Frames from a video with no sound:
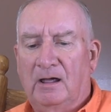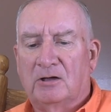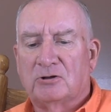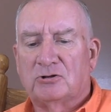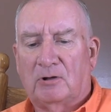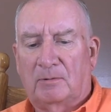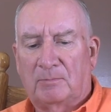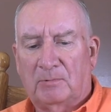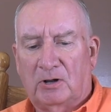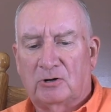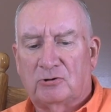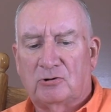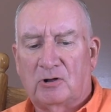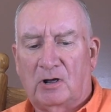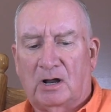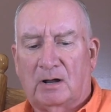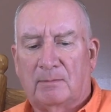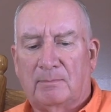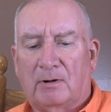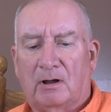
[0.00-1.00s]
So I'm going to
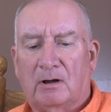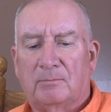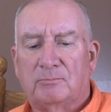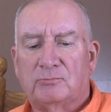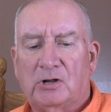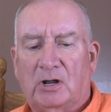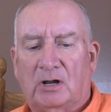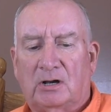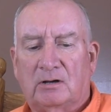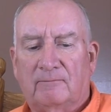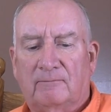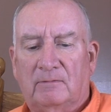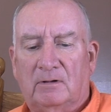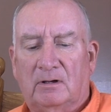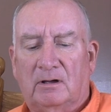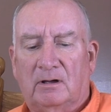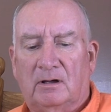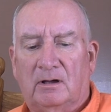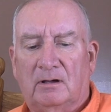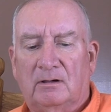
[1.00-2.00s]
talk about objective,
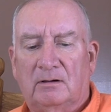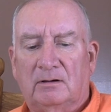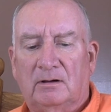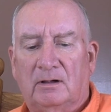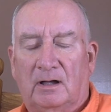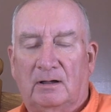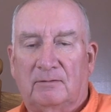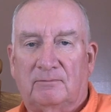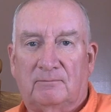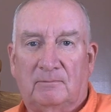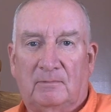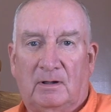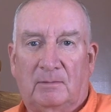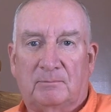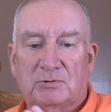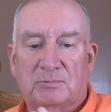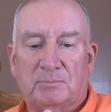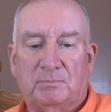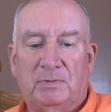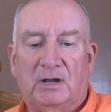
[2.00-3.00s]
uh, uh I,
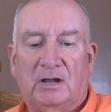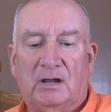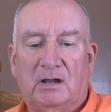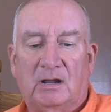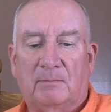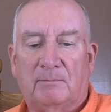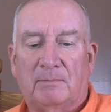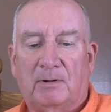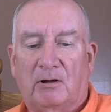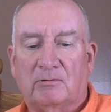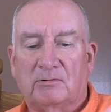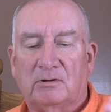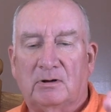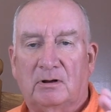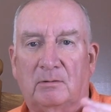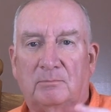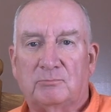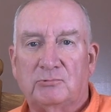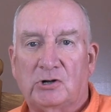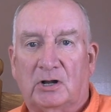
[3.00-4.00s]
am speaking about
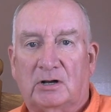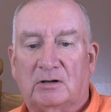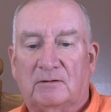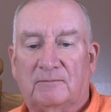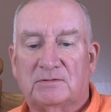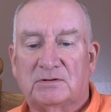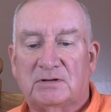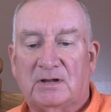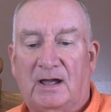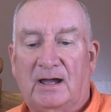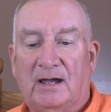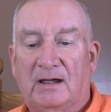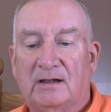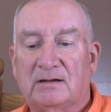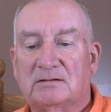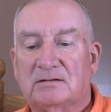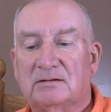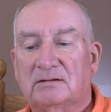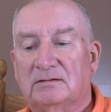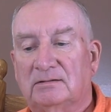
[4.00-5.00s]
objective
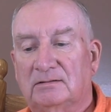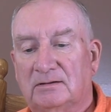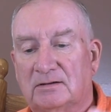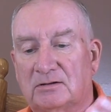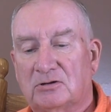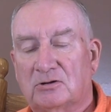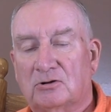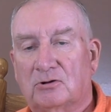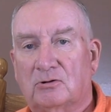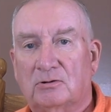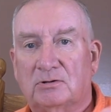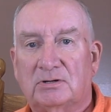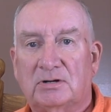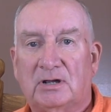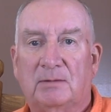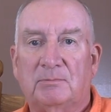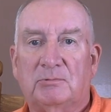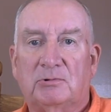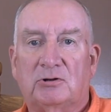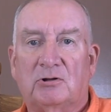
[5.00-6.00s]
size, and this is a good
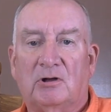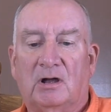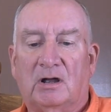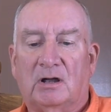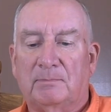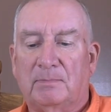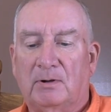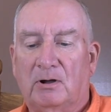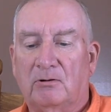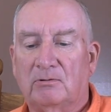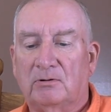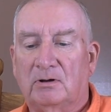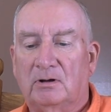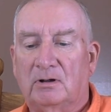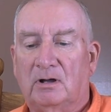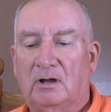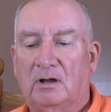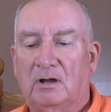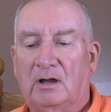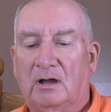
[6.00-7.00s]
time to talk about
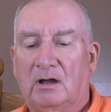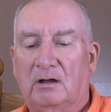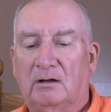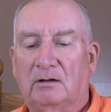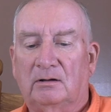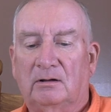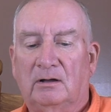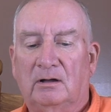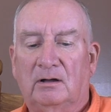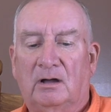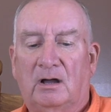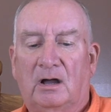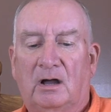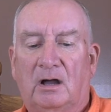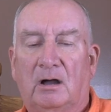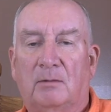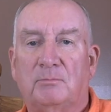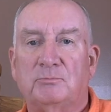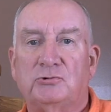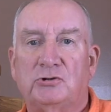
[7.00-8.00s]
uh,
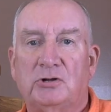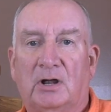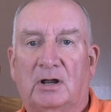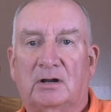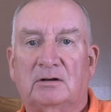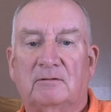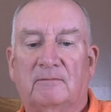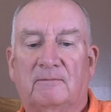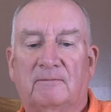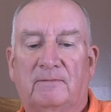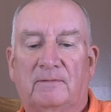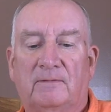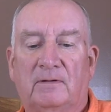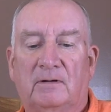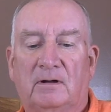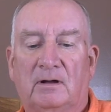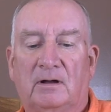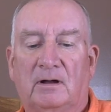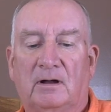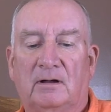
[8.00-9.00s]
objective
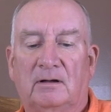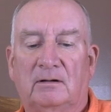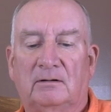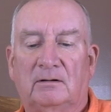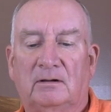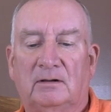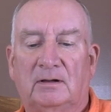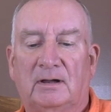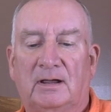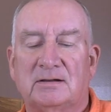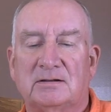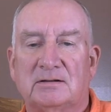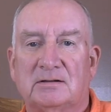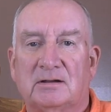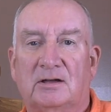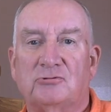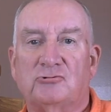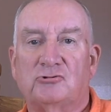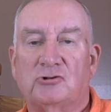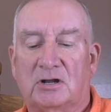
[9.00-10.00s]
uh, lens
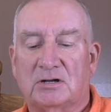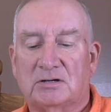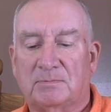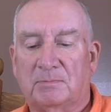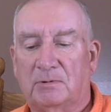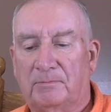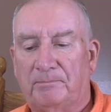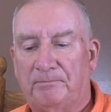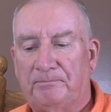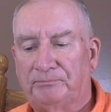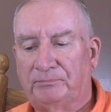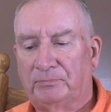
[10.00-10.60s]
adjustment.